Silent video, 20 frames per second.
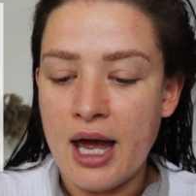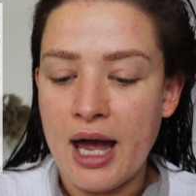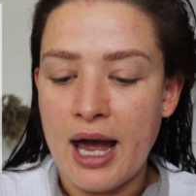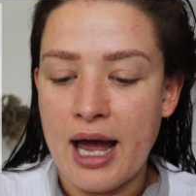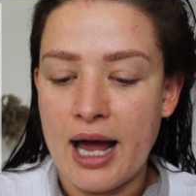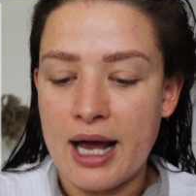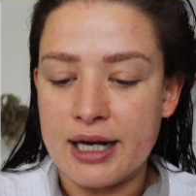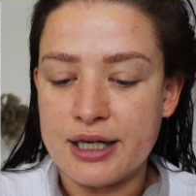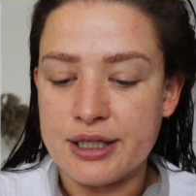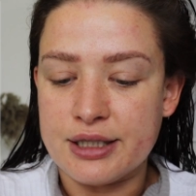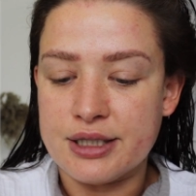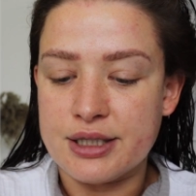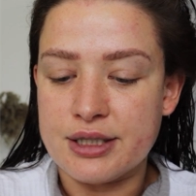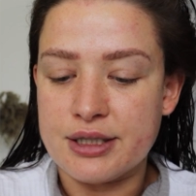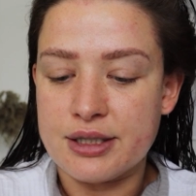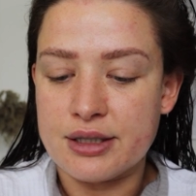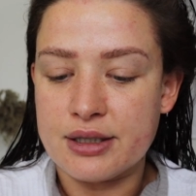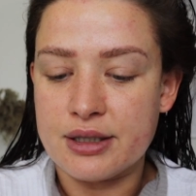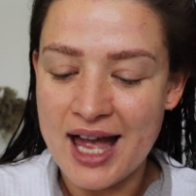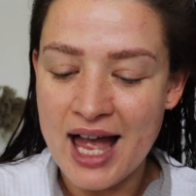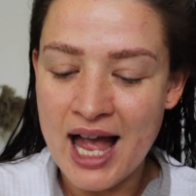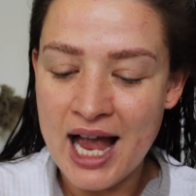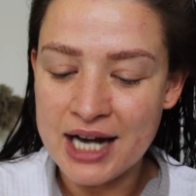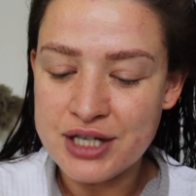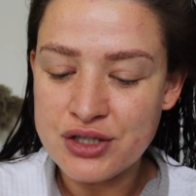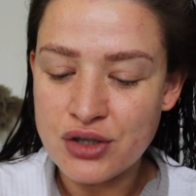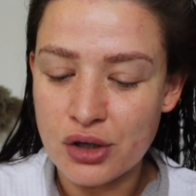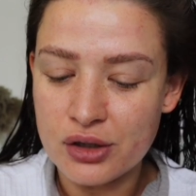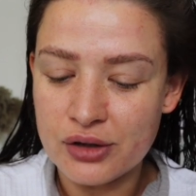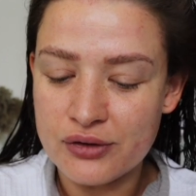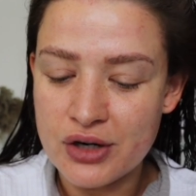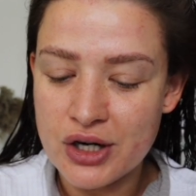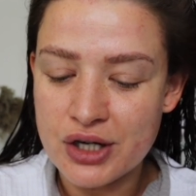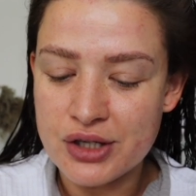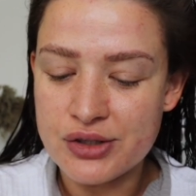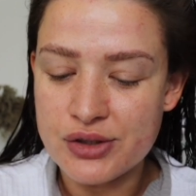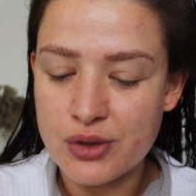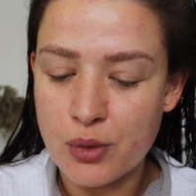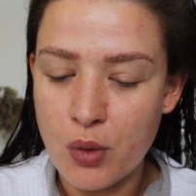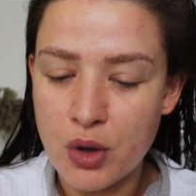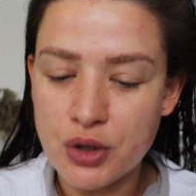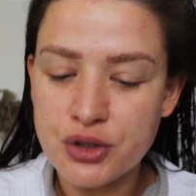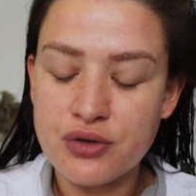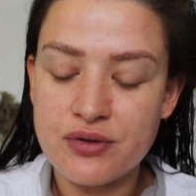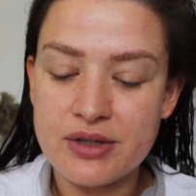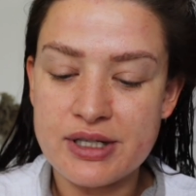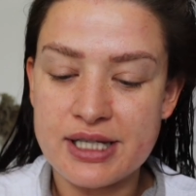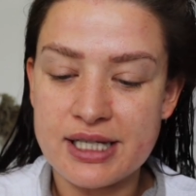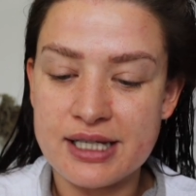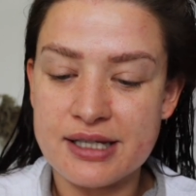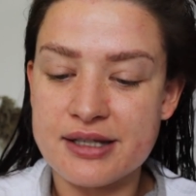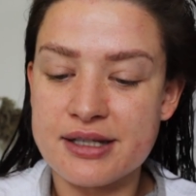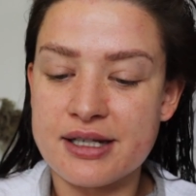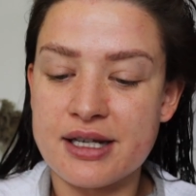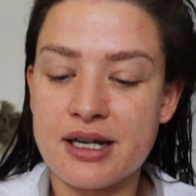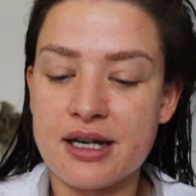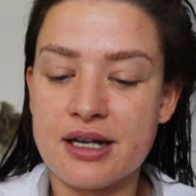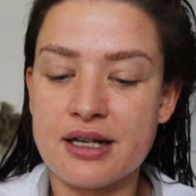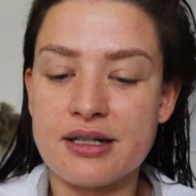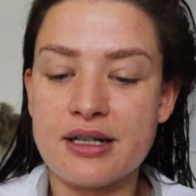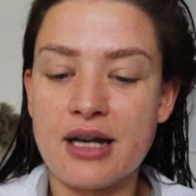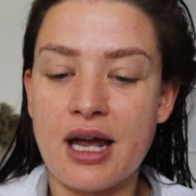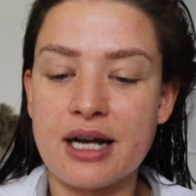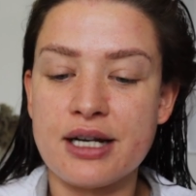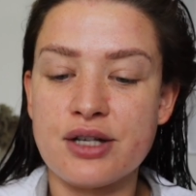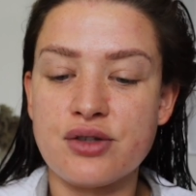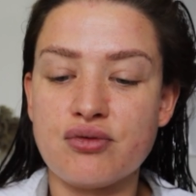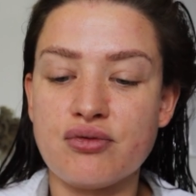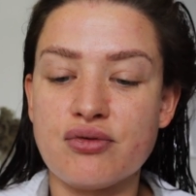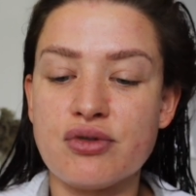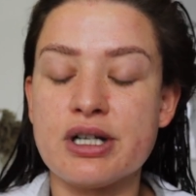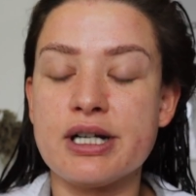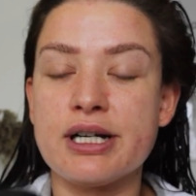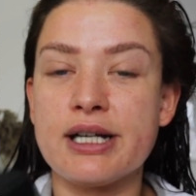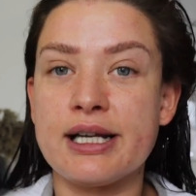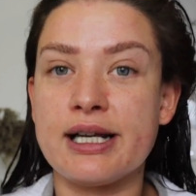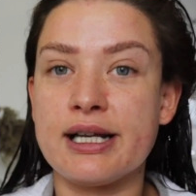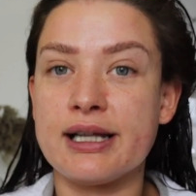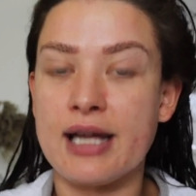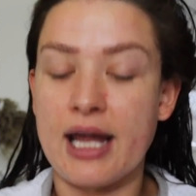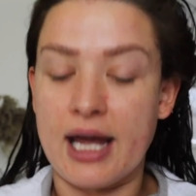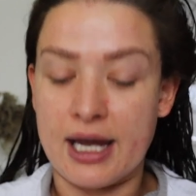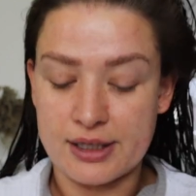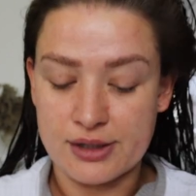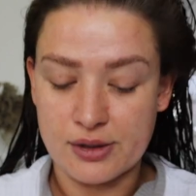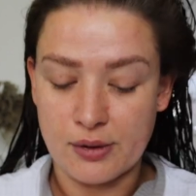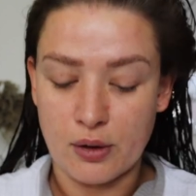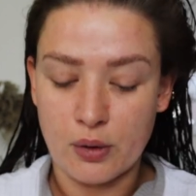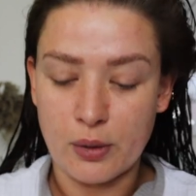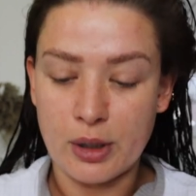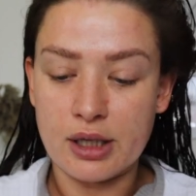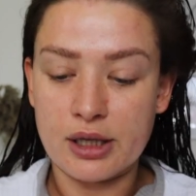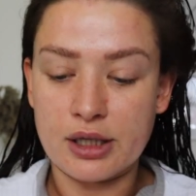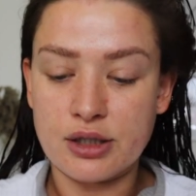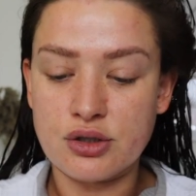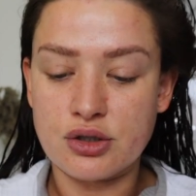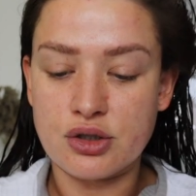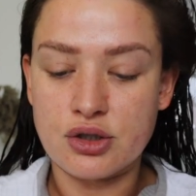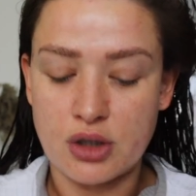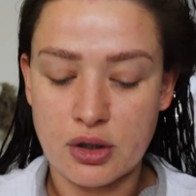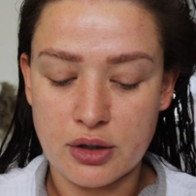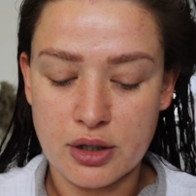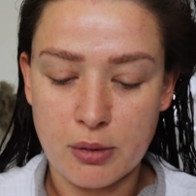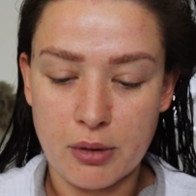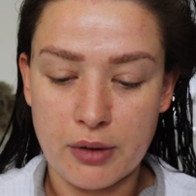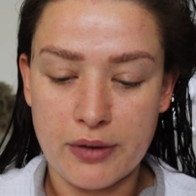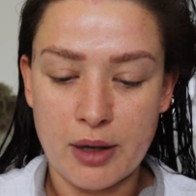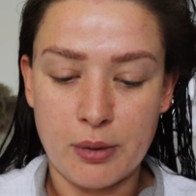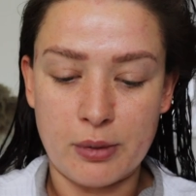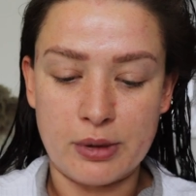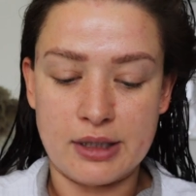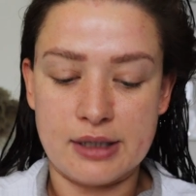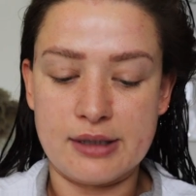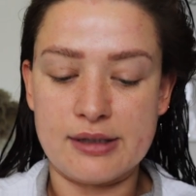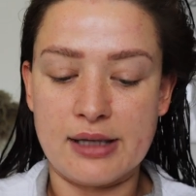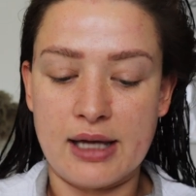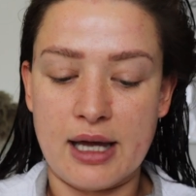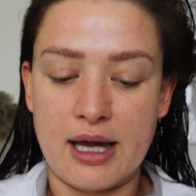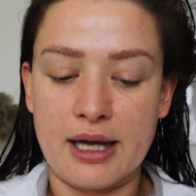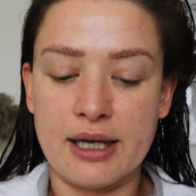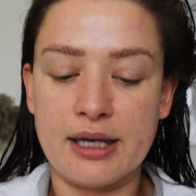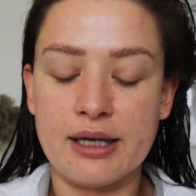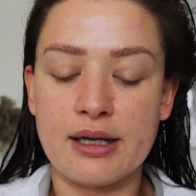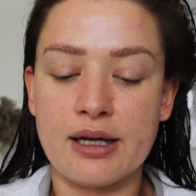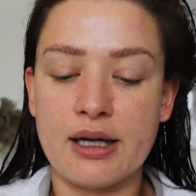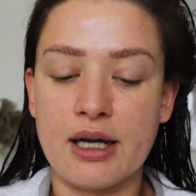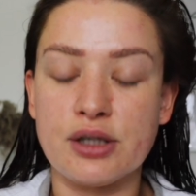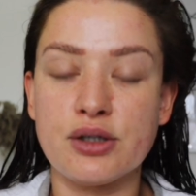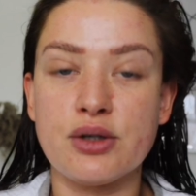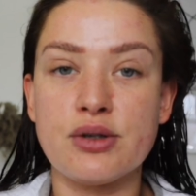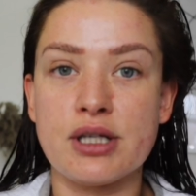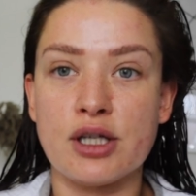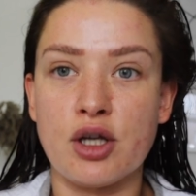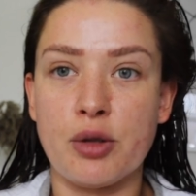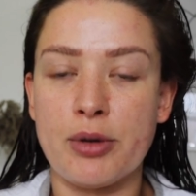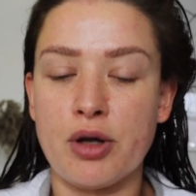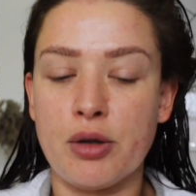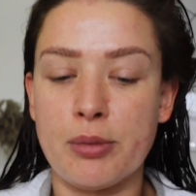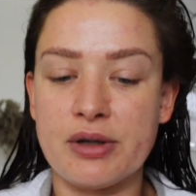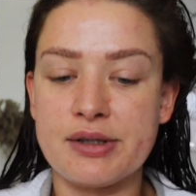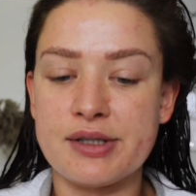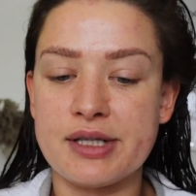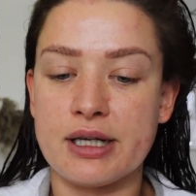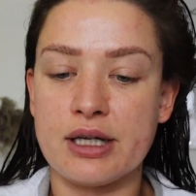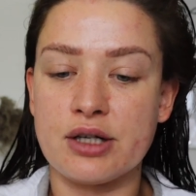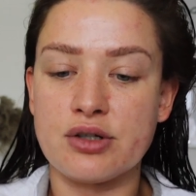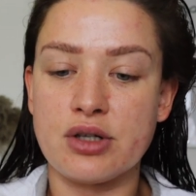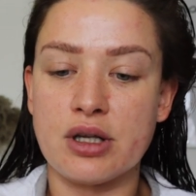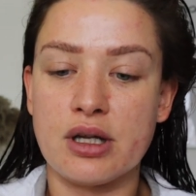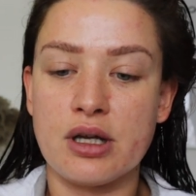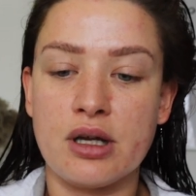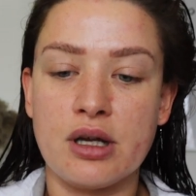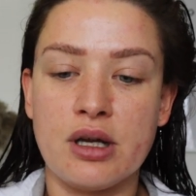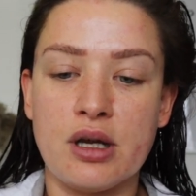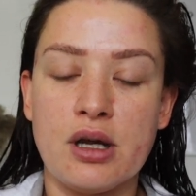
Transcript: and eye tolerance, water resistant, and it's really light. So I'll quickly just show you what that one is like. I'll use a little bit on my skin actually.